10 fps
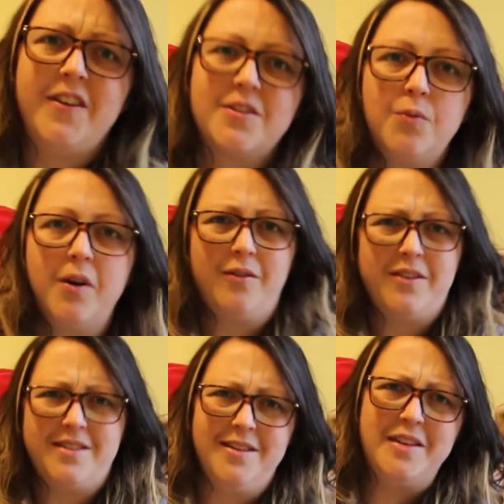as well.
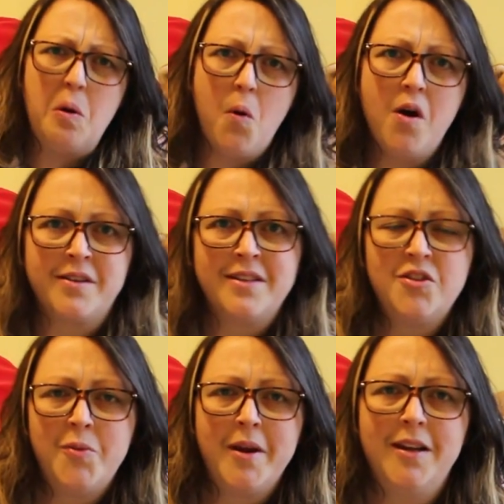There's nothing worse than
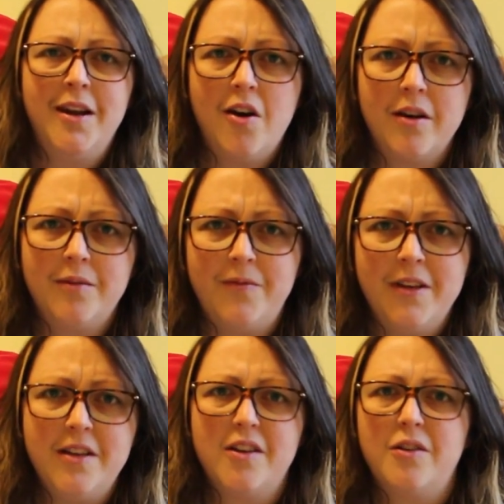doing a live
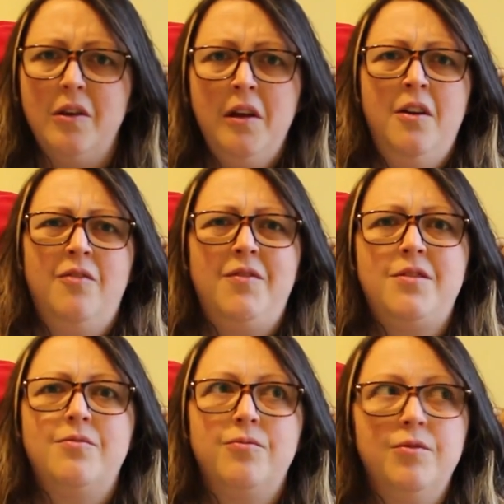video when
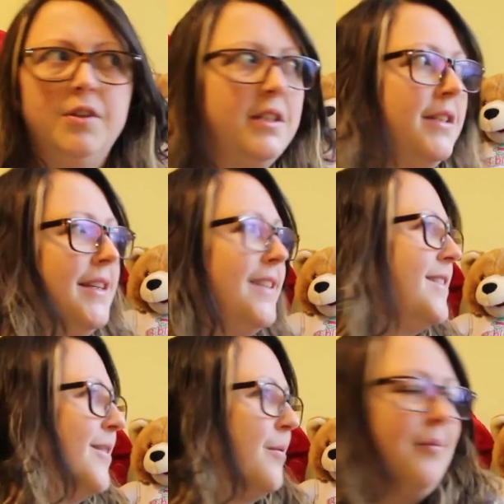you really need
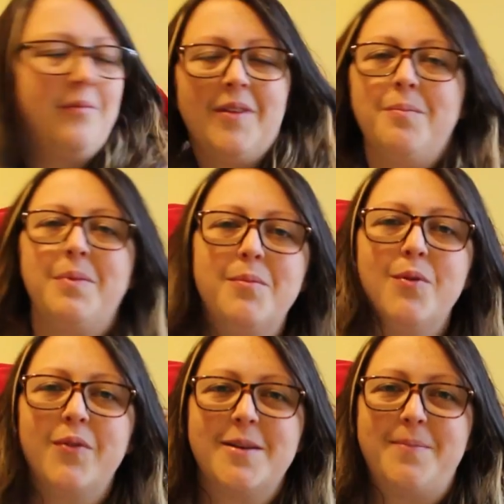to be
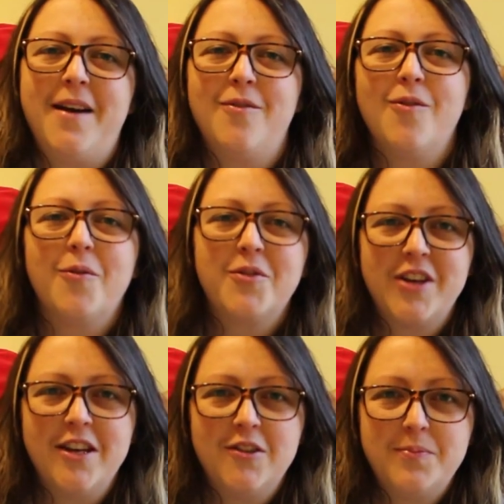moving about or
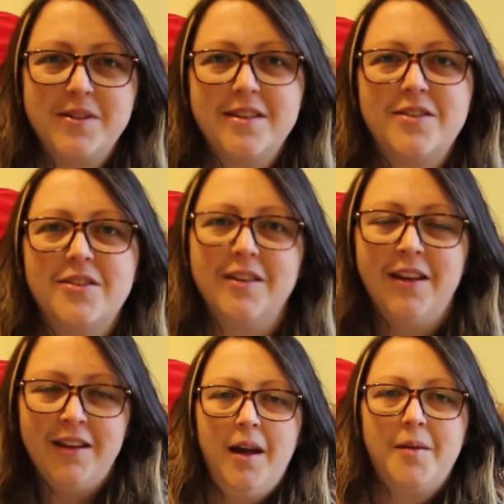change position.
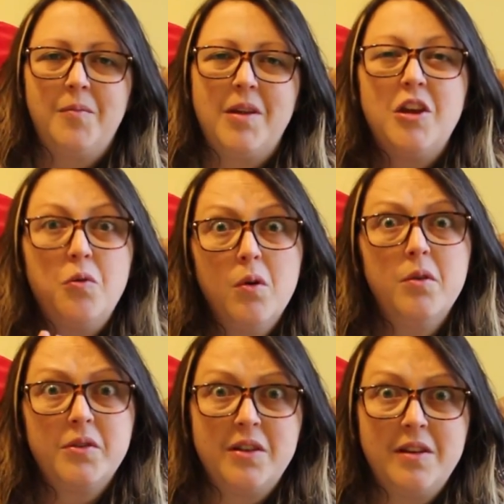You
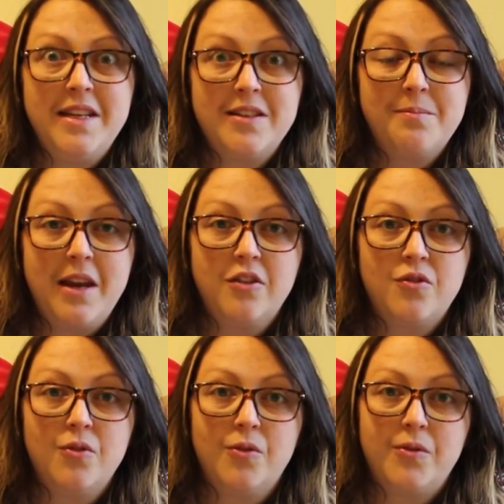also need to make
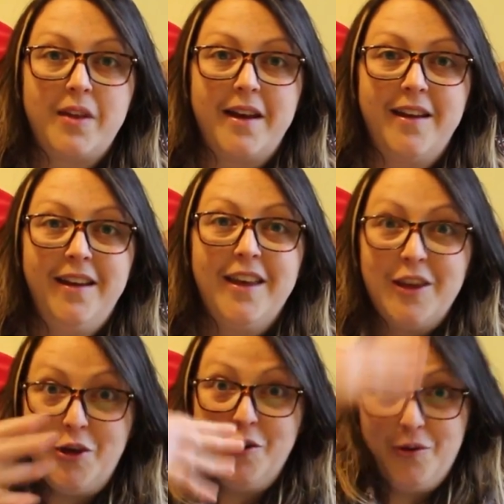sure that
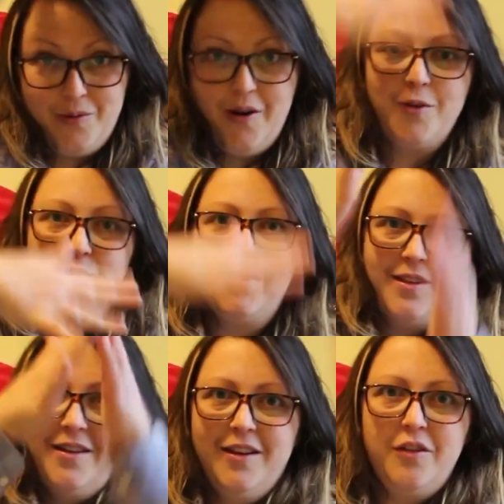you are
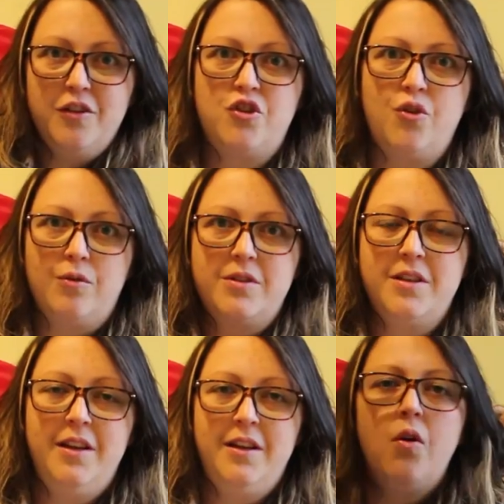in the shot.
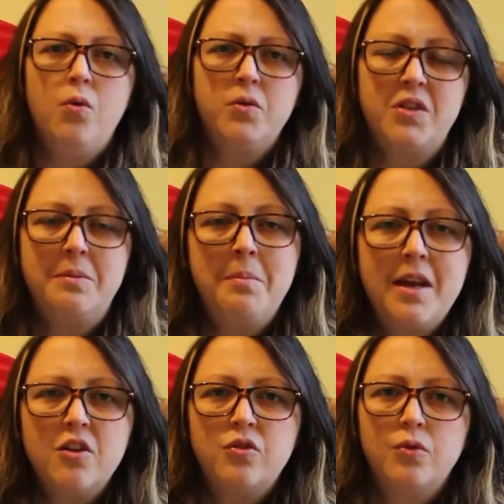Also
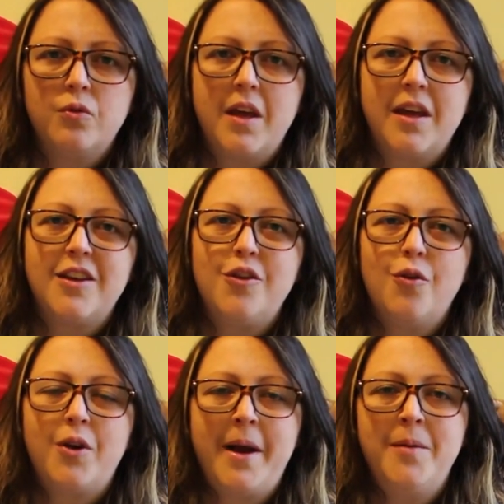make sure that
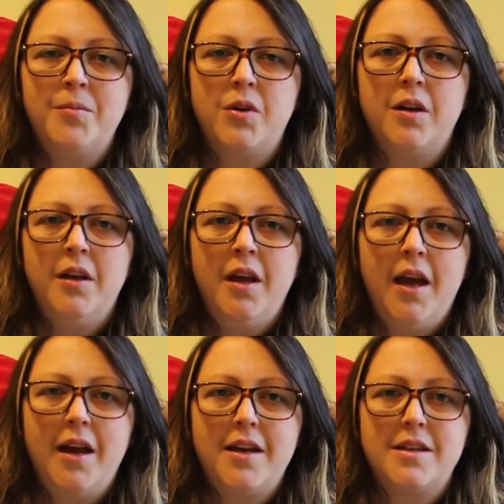your camera
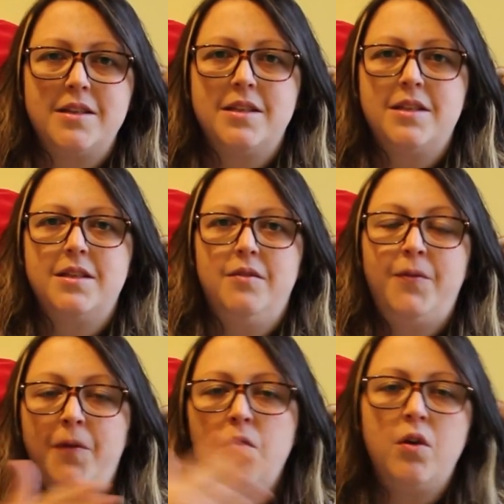has
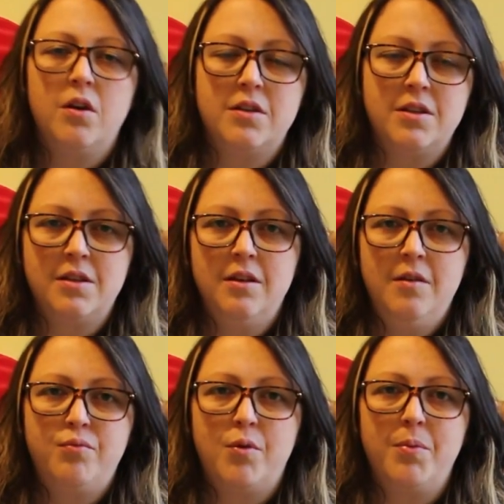focused
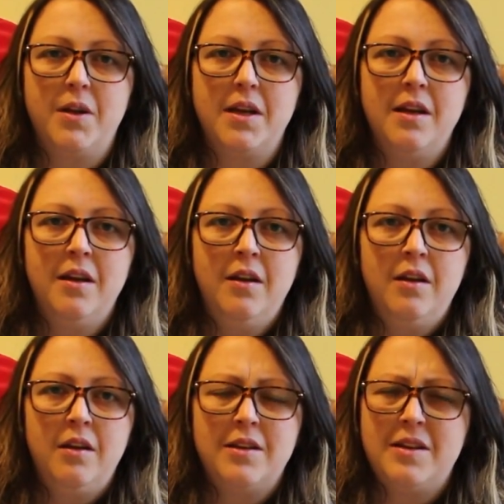properly.
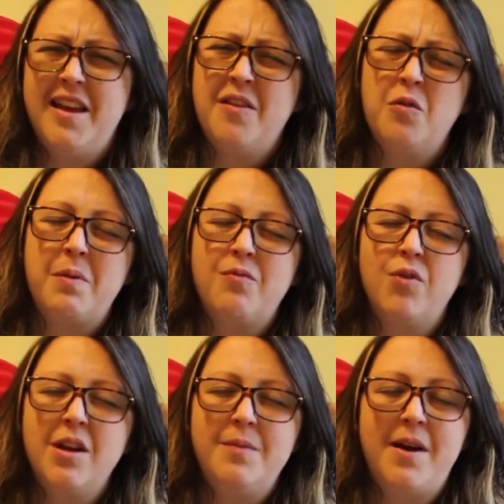It would be
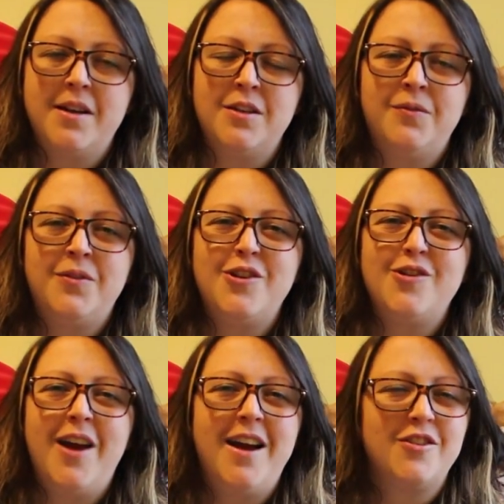really bad if
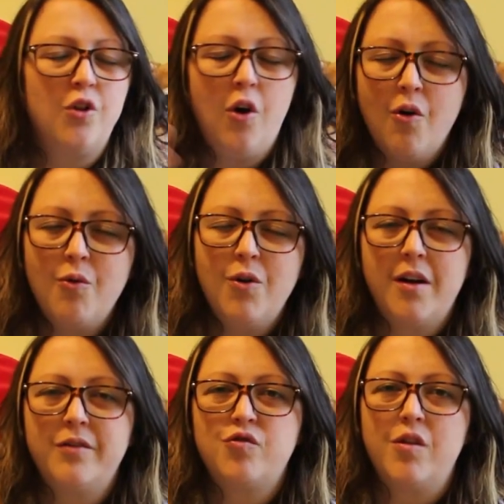you had your whole
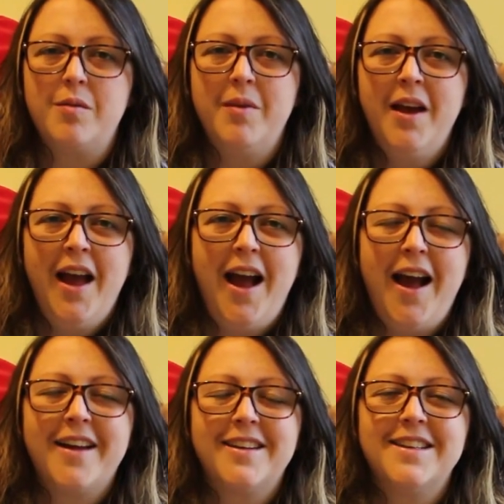live stream
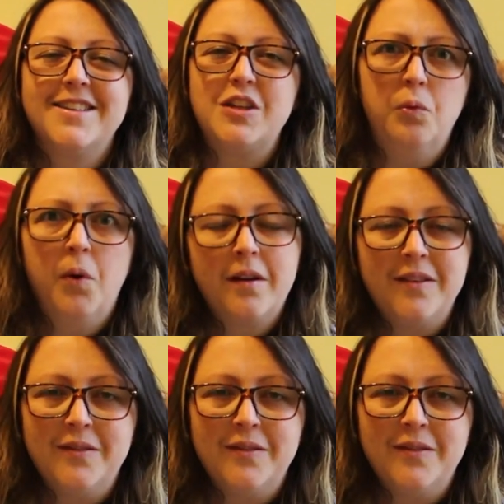and you weren't in